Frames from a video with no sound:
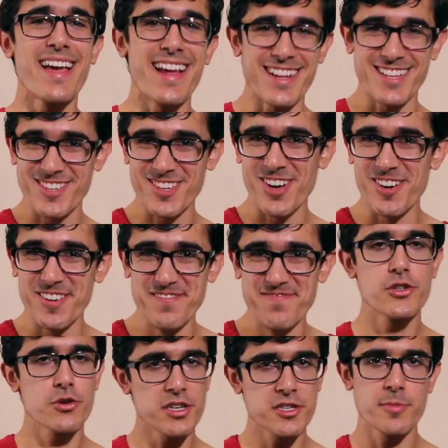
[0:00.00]
and Saw.
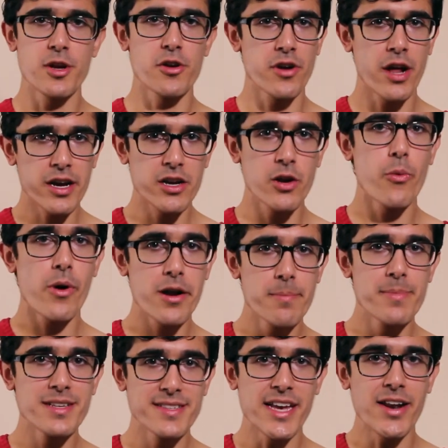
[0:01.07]
And trust me, you're not going to want to
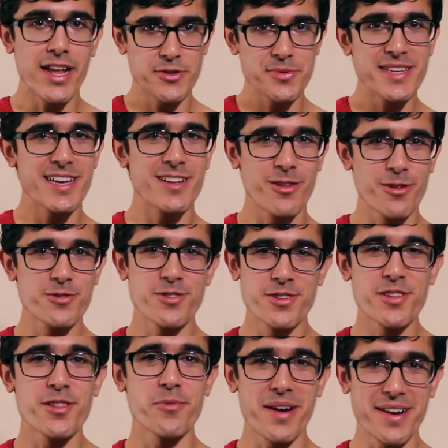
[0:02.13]
miss out as we get closer
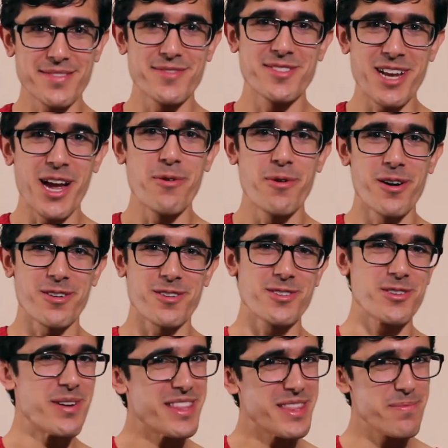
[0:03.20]
to the rise of Skywalker,
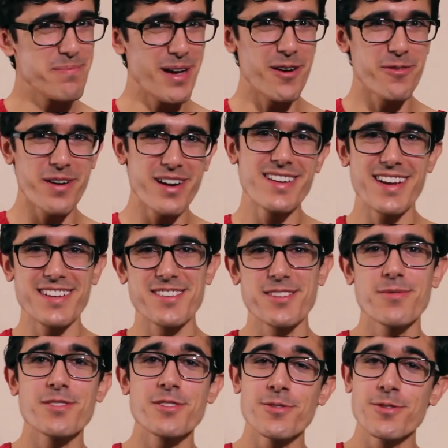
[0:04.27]
so hit the bell right next
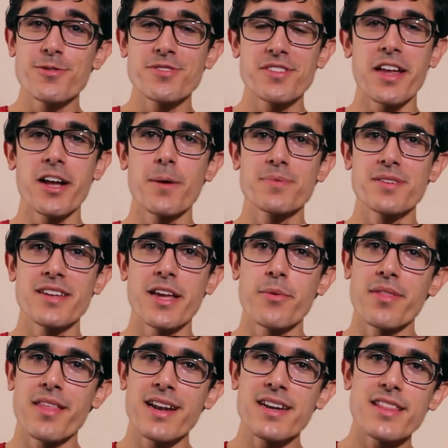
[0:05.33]
to it so you stay up to date
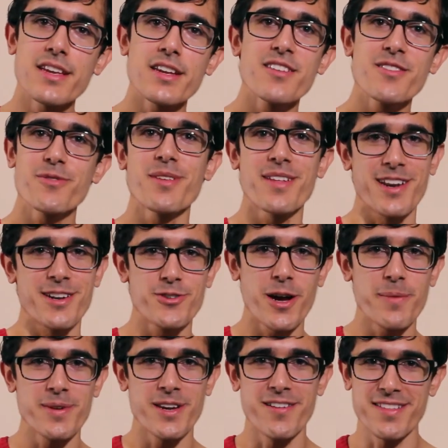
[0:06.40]
with anything new that I
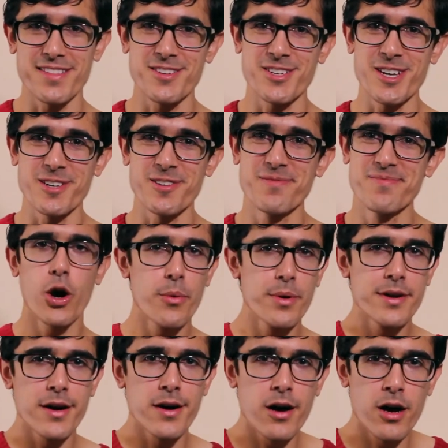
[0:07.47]
drop here at the channel. Oh,
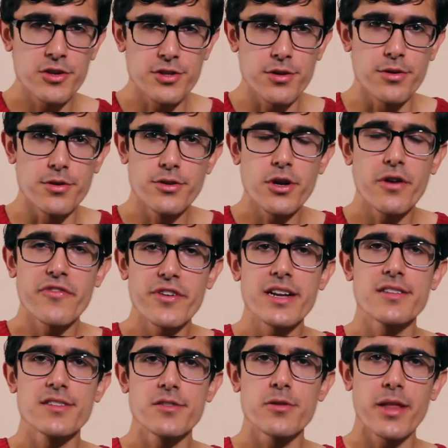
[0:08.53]
and uh, also, don't
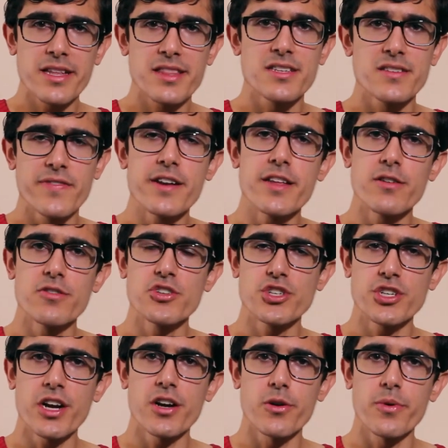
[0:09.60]
forget to like this video and
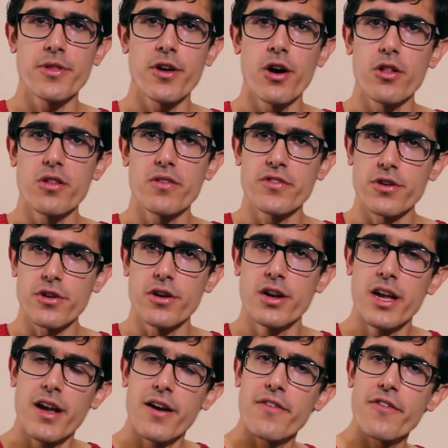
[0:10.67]
share it with all of your
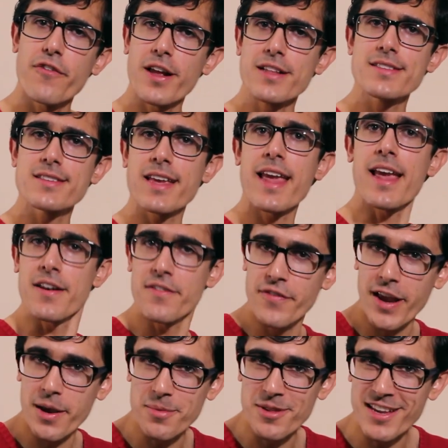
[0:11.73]
friends and
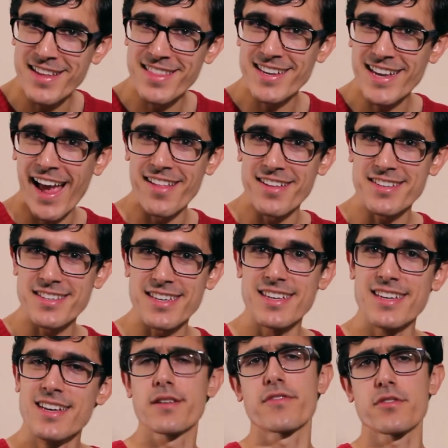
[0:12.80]
family in the
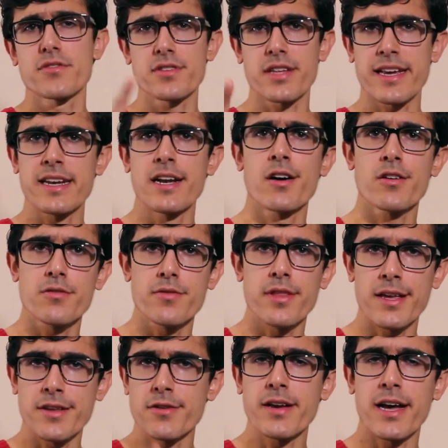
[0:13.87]
galaxy. And if there's like an uncle
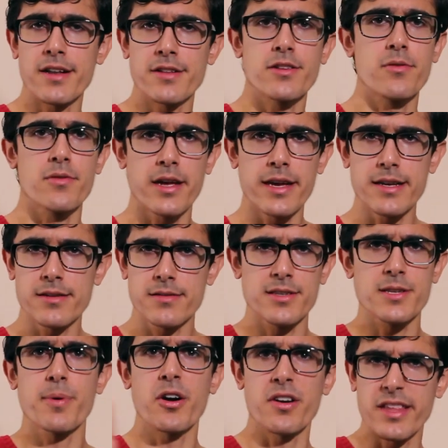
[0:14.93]
that you kind of don't like,
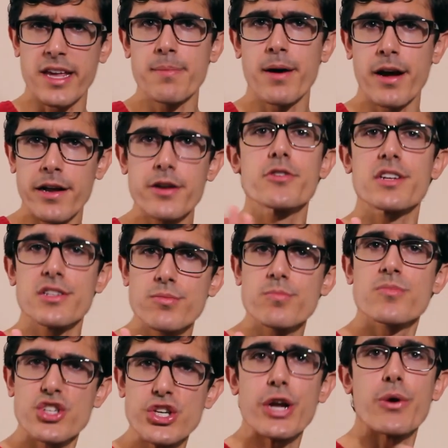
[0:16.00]
he's a part of the Empire, you can
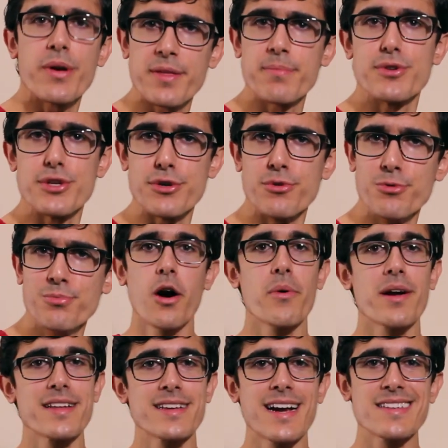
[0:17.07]
share it with him too.
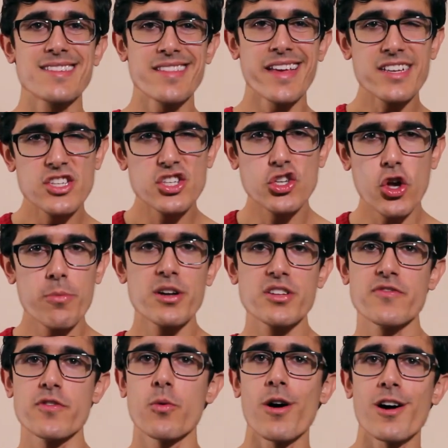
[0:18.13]
Alrighty guys, thanks so
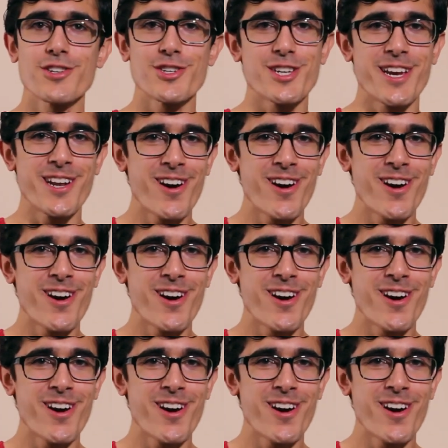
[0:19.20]
much for watching,